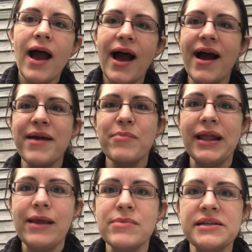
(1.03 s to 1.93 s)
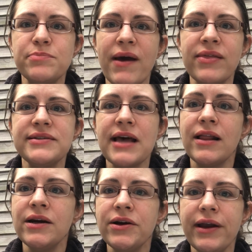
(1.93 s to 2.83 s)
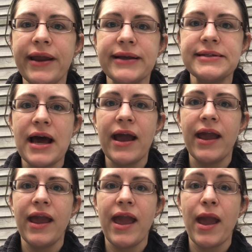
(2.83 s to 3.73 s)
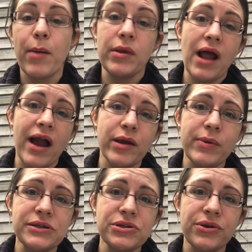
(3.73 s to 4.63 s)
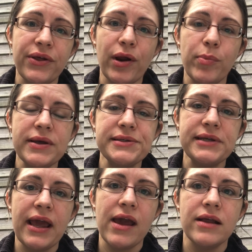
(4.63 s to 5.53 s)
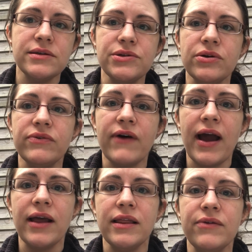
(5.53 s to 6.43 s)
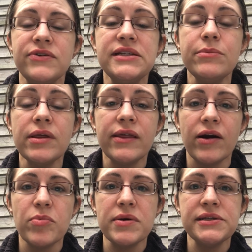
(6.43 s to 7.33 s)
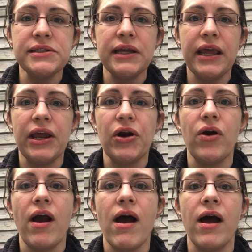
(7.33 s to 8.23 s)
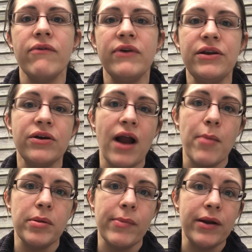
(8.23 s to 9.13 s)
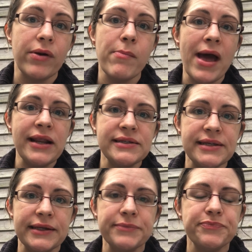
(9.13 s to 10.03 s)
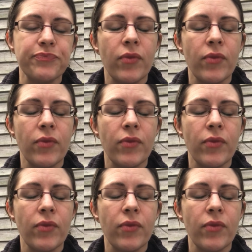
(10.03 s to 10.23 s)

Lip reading: Hi, my name is Beth Zeller, and I am an occupational therapist and certified lymphedema therapist here at Vineyard Complementary Medicine.